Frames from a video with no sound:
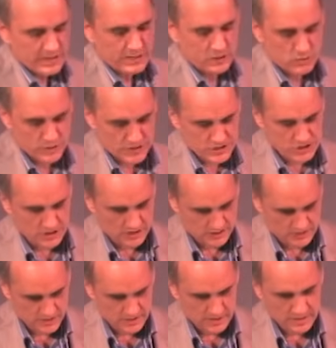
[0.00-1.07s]
early
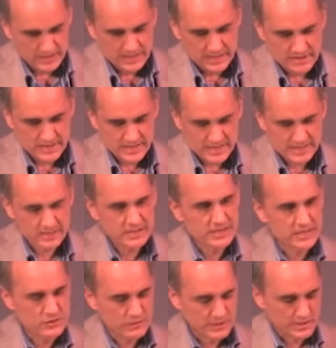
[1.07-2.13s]
Christians in the second
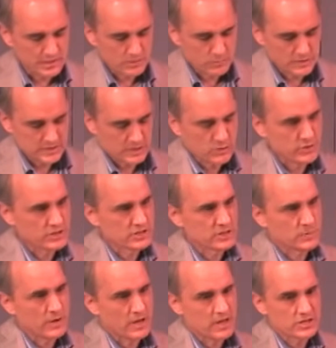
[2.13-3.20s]
century, there was a
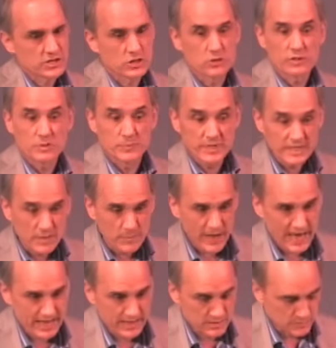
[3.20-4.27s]
Christian apologist who had been
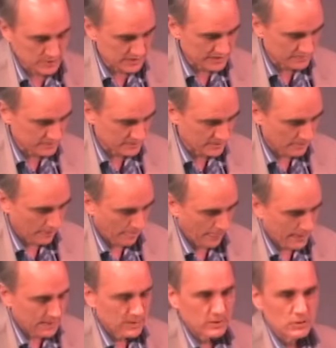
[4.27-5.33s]
a pagan
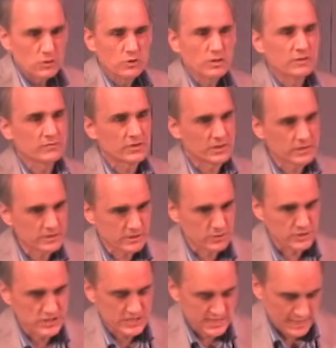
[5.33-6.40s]
believer who converted
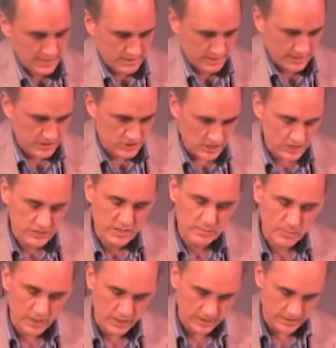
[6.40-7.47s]
to Christianity,
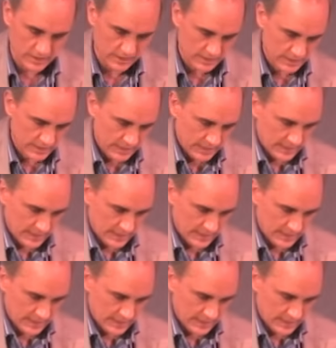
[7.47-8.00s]
Justin Martyr.